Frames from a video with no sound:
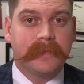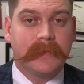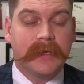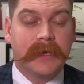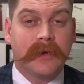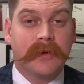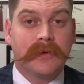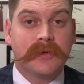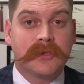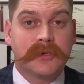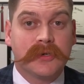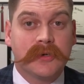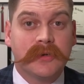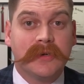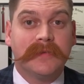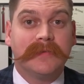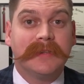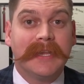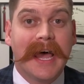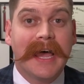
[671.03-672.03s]
and should
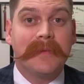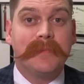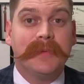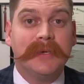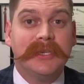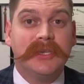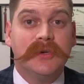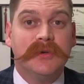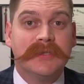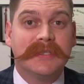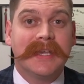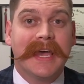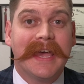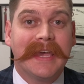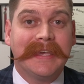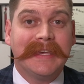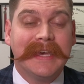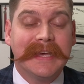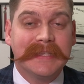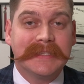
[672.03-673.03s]
have not been used
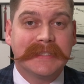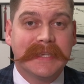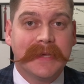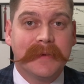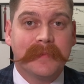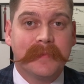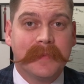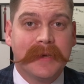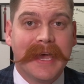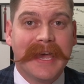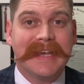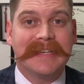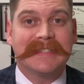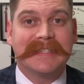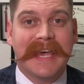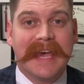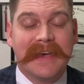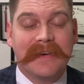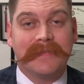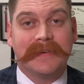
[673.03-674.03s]
against him
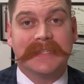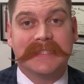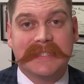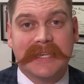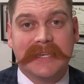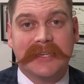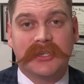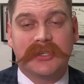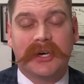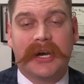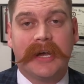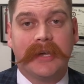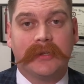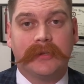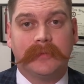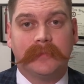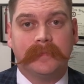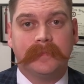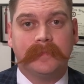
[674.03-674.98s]
as evidence in trial.